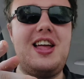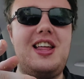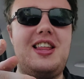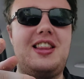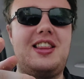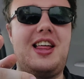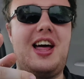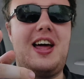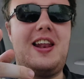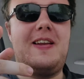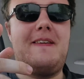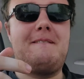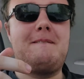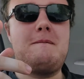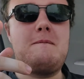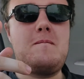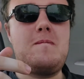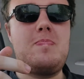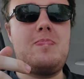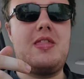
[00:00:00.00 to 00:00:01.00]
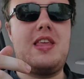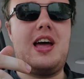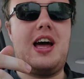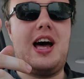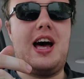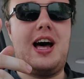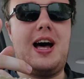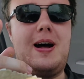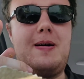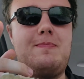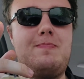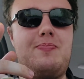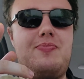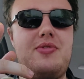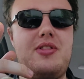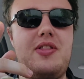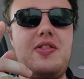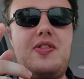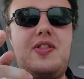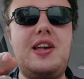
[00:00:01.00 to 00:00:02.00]
that
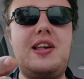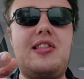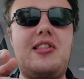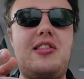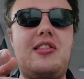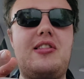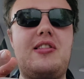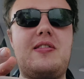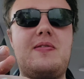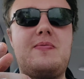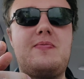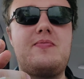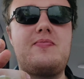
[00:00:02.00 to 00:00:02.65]
this